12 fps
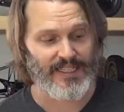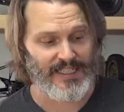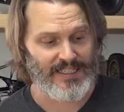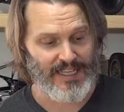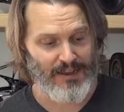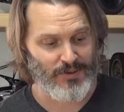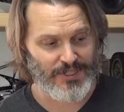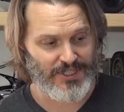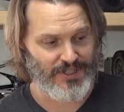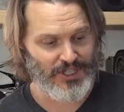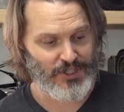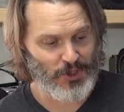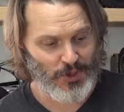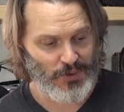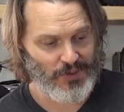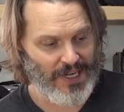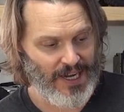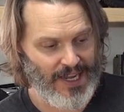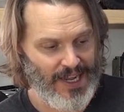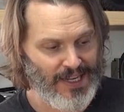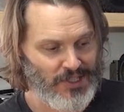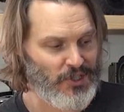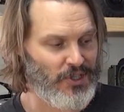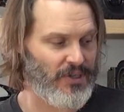That was the tune that I
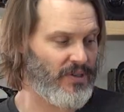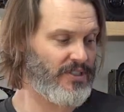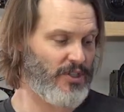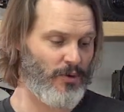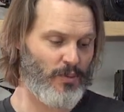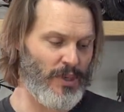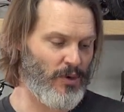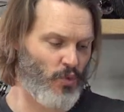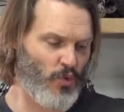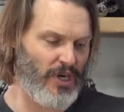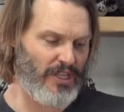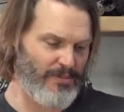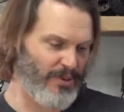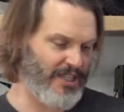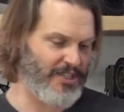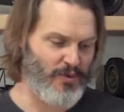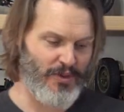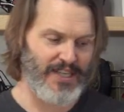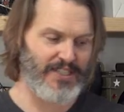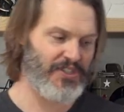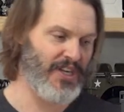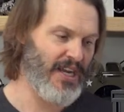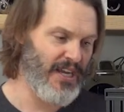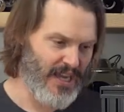had to do. So I've been really pleased with this.